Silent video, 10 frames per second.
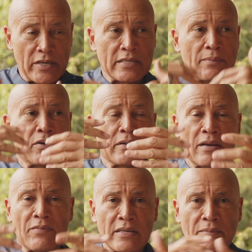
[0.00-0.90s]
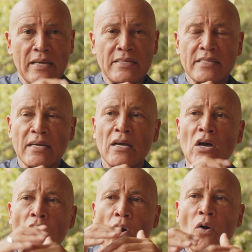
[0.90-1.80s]
about having dementia,
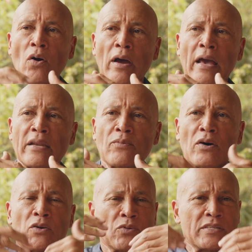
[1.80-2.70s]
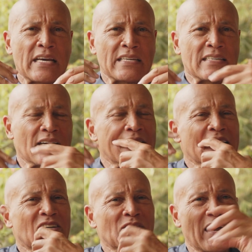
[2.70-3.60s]
or anyone who is
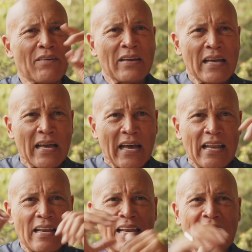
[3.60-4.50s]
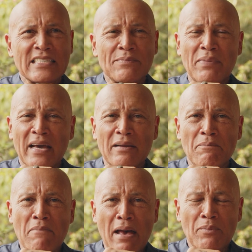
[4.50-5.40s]
starting to have less better
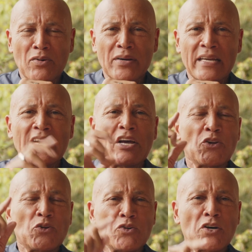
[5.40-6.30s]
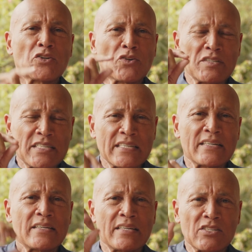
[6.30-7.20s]
memory, do not
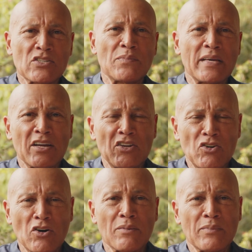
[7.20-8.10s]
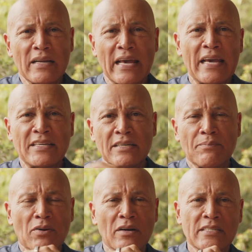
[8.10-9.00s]
consider this to be a normal aging
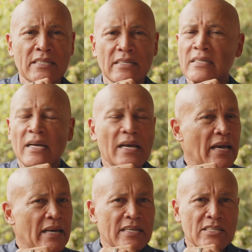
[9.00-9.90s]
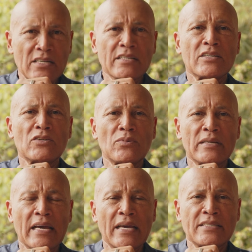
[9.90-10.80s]
process. It has nothing to do
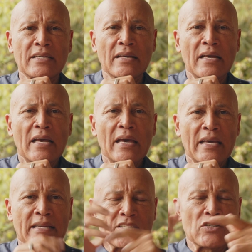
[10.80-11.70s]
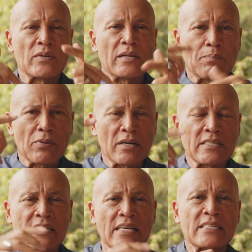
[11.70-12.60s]
with aging. It has to do with the
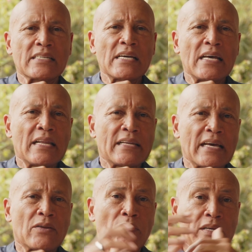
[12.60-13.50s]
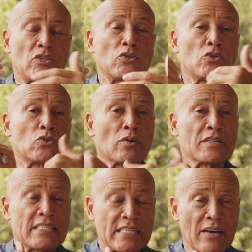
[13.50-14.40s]
process that we do to
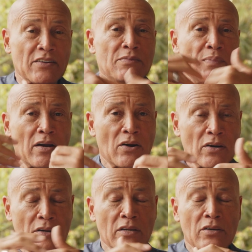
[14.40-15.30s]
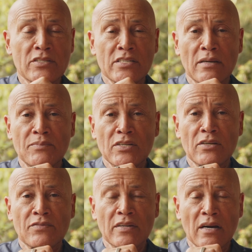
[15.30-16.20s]
ourselves by the consumption
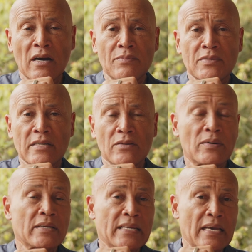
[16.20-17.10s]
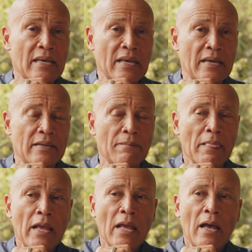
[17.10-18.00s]
of the carbs that we are taking in.
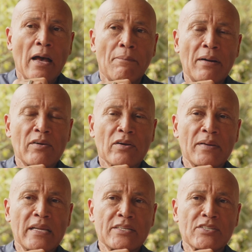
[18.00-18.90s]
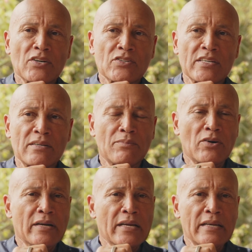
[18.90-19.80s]
My recommendation is also in the
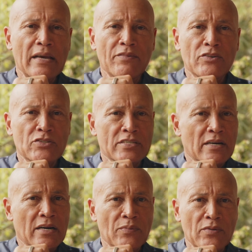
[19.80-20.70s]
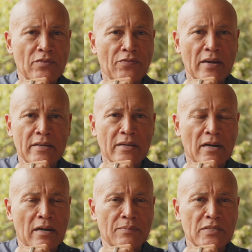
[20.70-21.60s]
morning never to start with refined
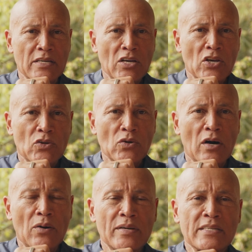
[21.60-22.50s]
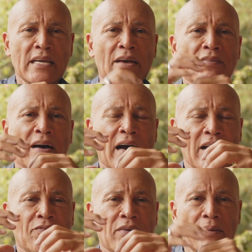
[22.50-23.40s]
carbs, to always have a
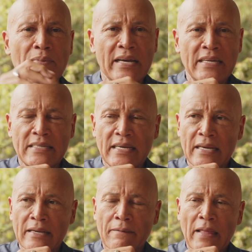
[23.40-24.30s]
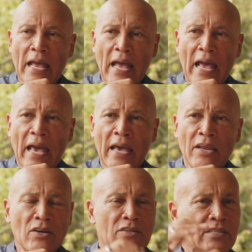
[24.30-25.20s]
high fiber intake
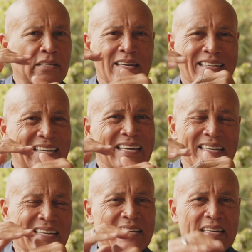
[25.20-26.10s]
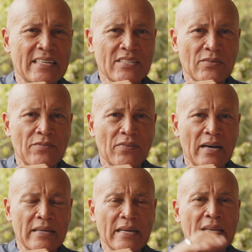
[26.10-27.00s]
and nothing that is
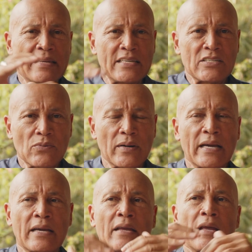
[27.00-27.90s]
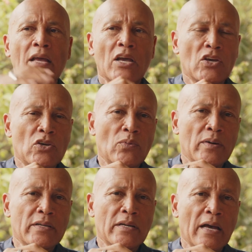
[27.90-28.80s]
refined. And this way you
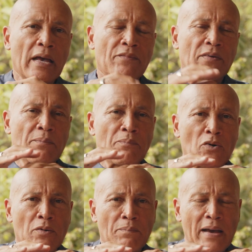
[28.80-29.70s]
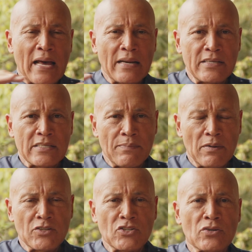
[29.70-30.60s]
will have a more balanced
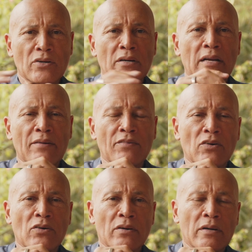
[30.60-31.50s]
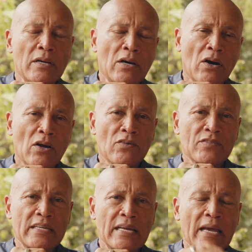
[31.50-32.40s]
blood sugar level or all of
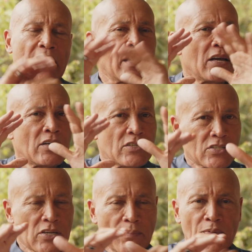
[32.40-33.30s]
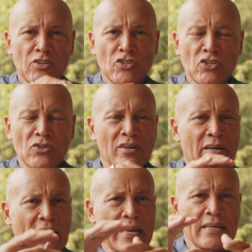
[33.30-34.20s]
the day. Stop with
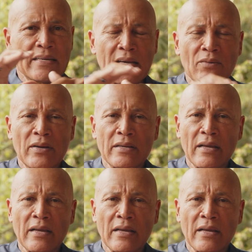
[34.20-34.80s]
sugar, anything with